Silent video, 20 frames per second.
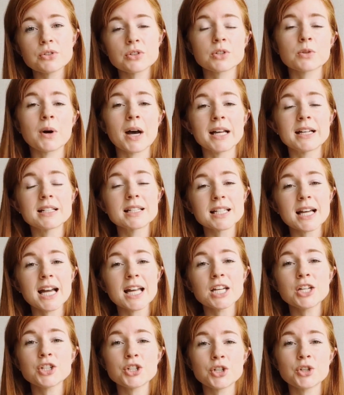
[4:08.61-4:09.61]
so I
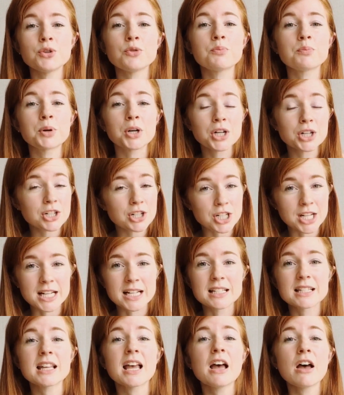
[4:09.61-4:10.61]
decided to
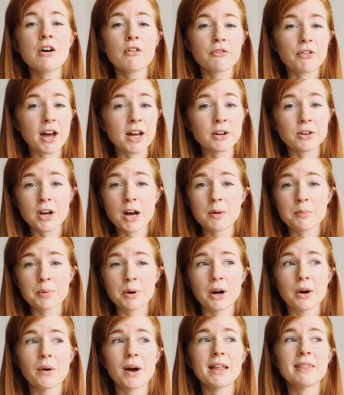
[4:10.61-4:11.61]
purchase Final Cut
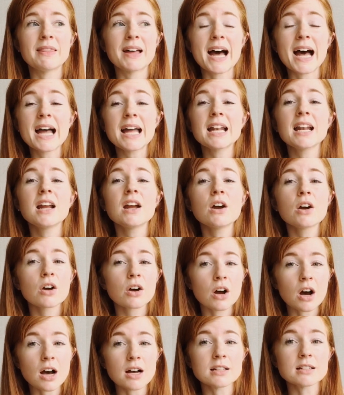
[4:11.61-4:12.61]
Pro, and that
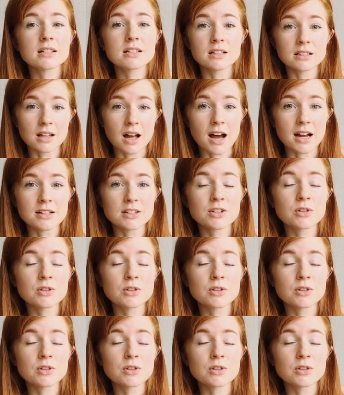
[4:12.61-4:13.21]
costs a lot.